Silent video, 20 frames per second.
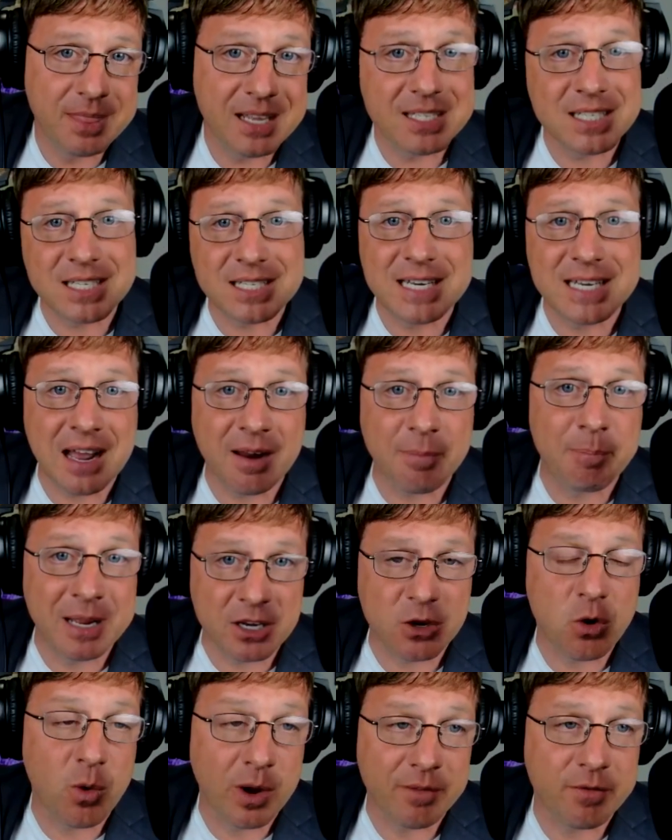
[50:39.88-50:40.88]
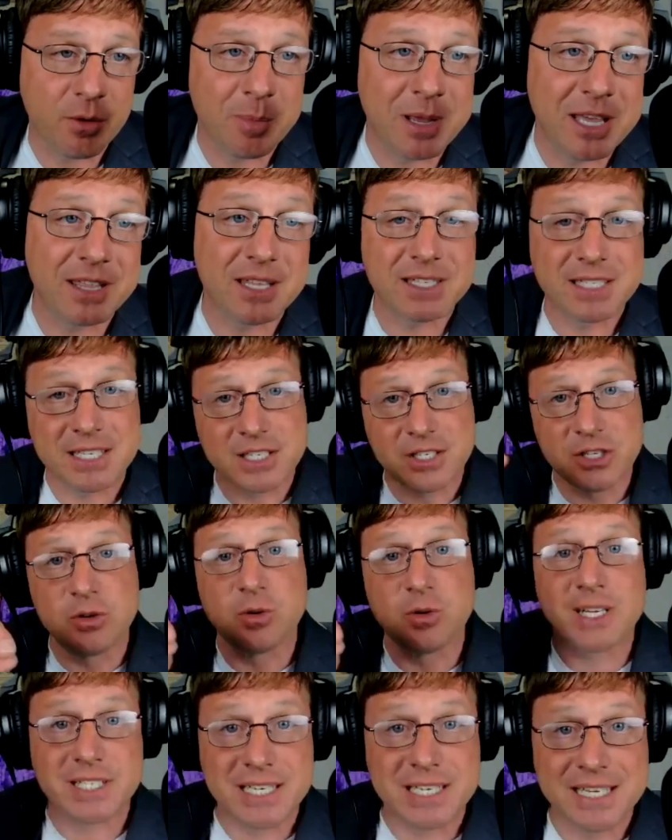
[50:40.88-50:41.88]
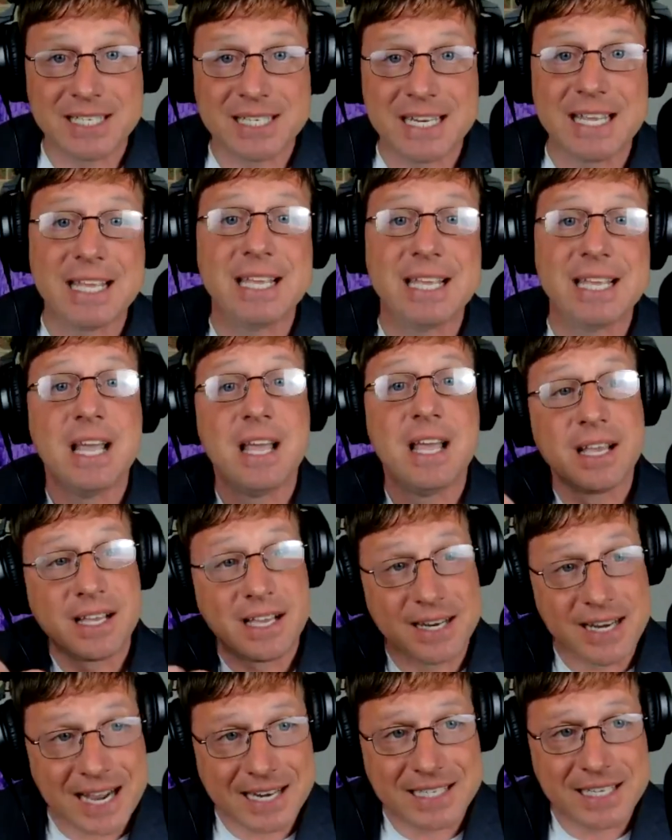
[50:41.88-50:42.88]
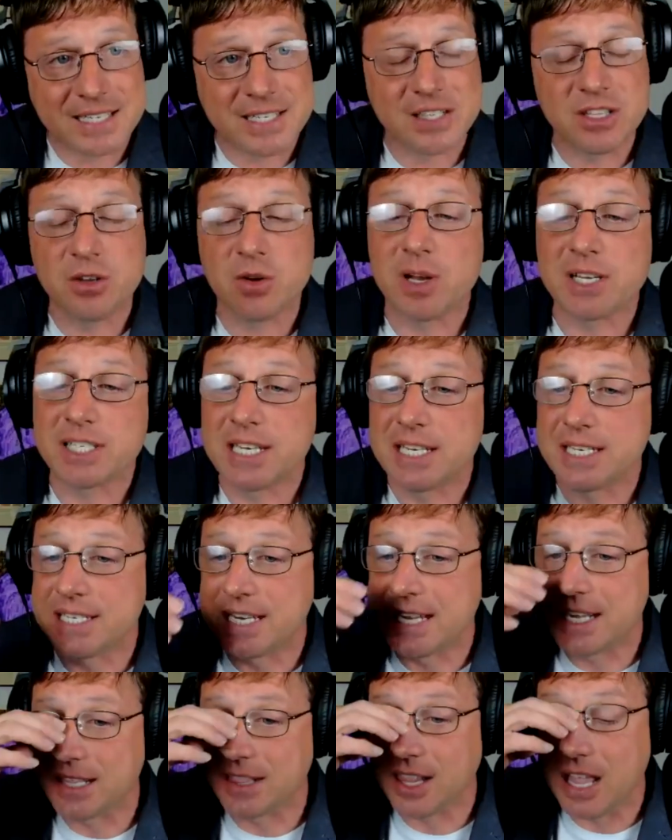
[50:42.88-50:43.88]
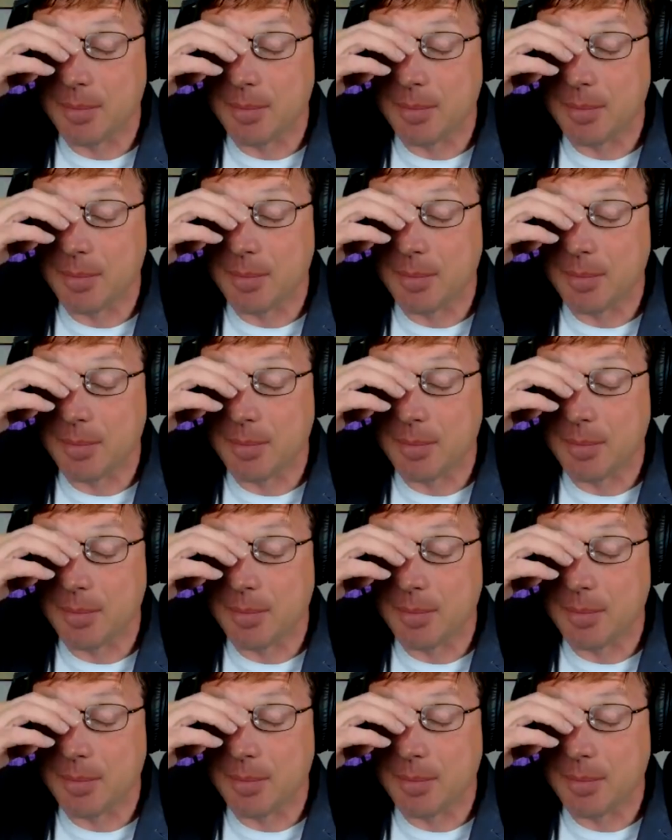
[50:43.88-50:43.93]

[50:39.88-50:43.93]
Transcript: This is not Bitcoin for me. This is USDT connected to the USDT.